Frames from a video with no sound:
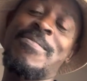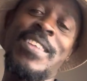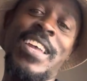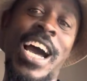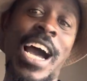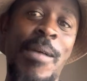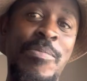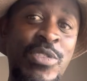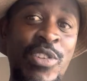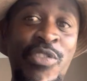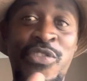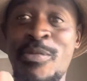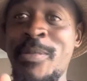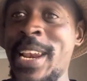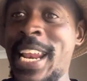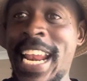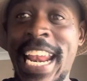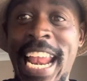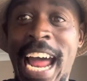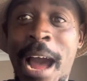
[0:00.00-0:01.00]
Um, so for me,
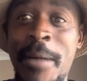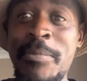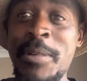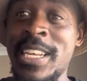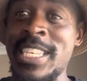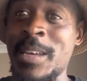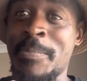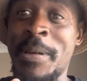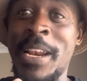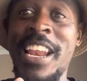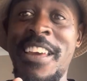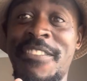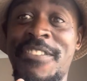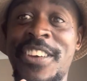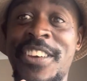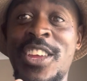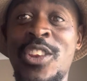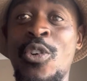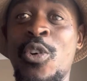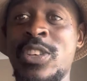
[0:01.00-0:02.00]
I'm going to
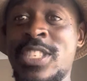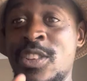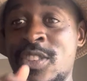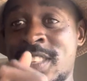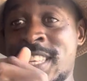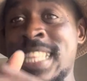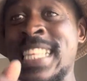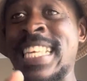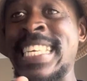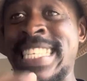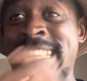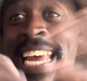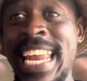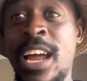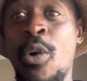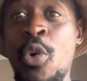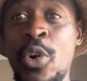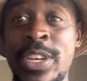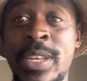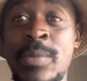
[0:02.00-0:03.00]
video. I'm going to say
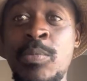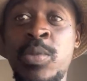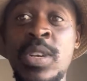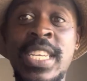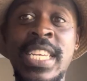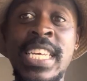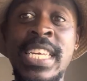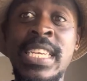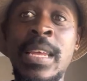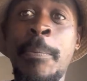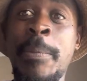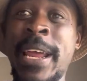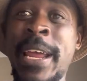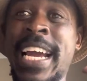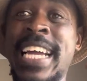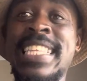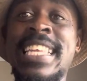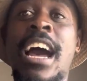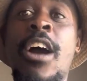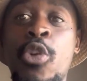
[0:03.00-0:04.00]
the
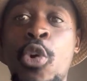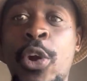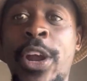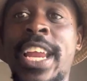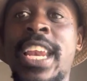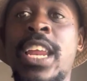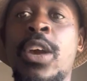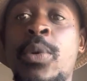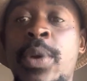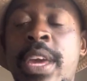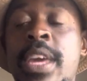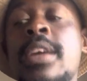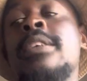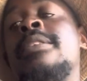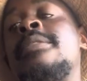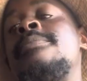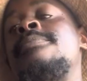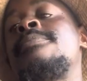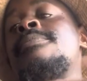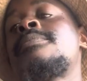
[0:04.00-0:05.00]
break down young way.
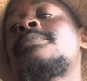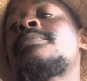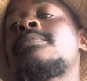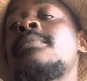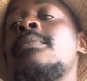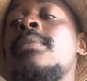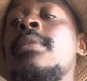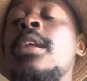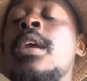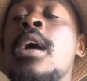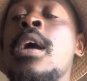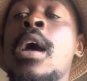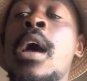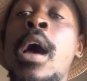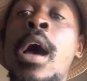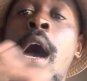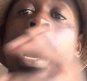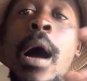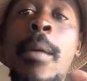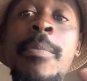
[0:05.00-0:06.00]

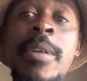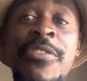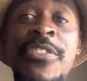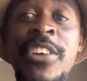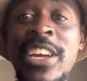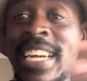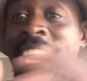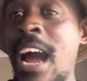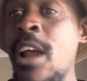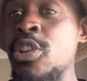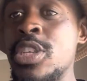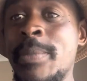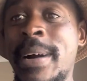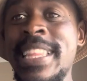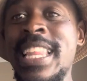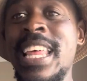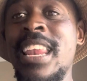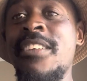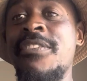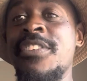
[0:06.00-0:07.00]
Um, if you can't to
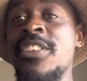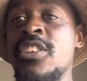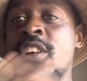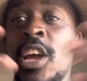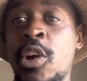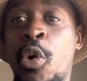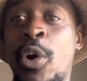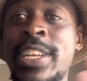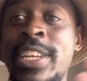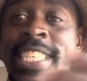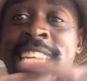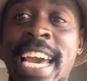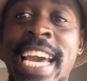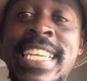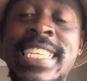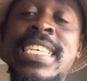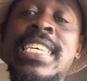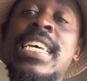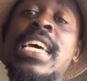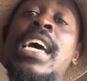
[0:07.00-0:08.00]
the video the
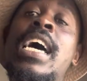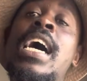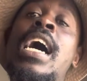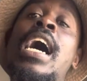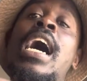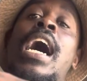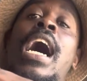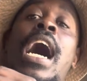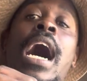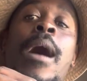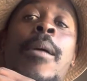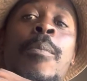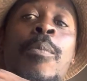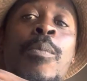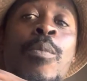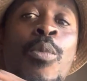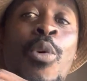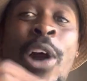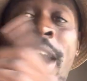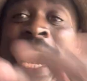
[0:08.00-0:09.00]
content,
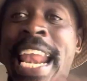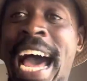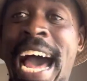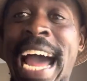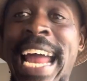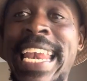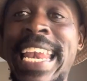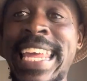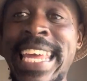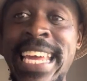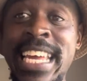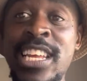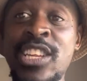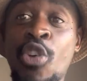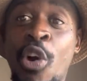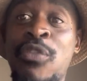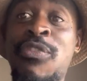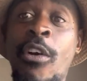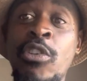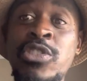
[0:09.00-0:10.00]
um, mualali,
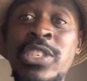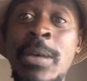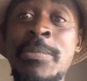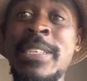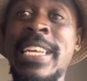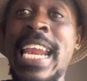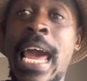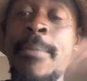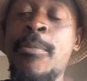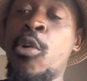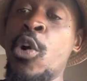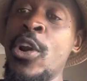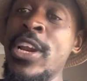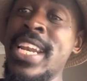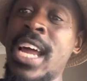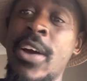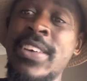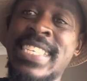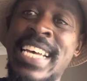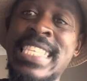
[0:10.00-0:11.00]
go for subscribe. Calling
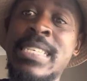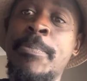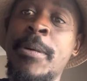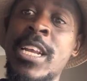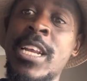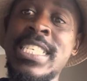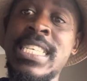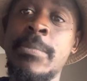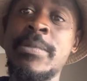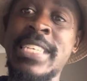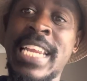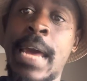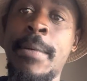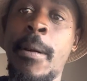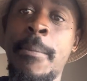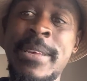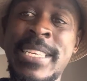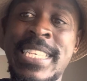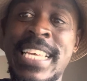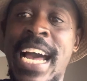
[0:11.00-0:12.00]
down answer for subscribe.
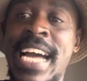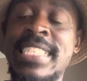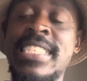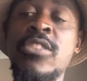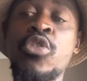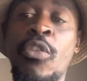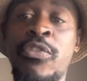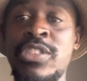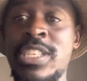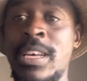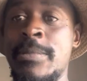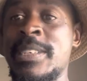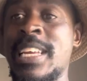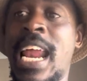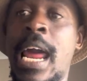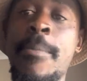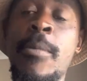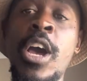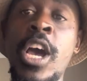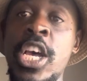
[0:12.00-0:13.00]
Up answer. Go for
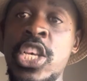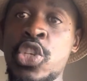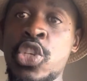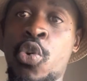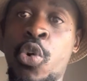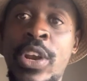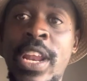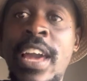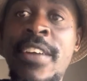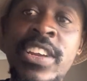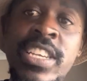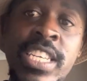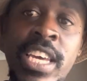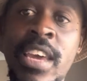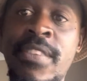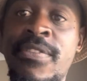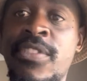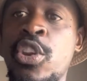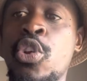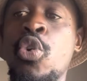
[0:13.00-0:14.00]
subscribe. It's going
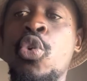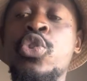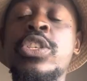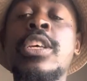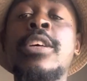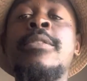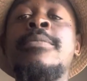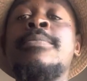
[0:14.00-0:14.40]
everyday videos.